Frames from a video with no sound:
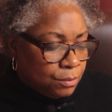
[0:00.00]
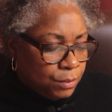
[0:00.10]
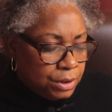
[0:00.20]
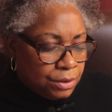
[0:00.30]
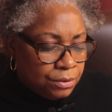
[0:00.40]

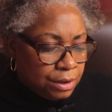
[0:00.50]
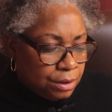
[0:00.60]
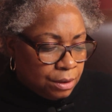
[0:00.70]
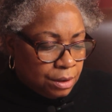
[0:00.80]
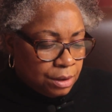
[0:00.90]
We know
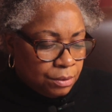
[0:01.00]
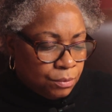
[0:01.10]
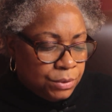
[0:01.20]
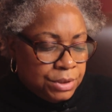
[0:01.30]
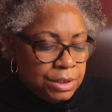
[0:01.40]
that,
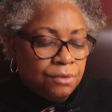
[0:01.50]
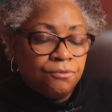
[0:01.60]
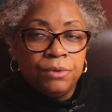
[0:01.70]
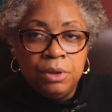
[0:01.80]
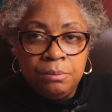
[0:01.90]
we see a
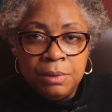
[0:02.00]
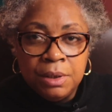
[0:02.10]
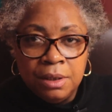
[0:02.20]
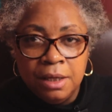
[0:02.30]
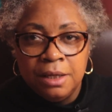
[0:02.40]
room.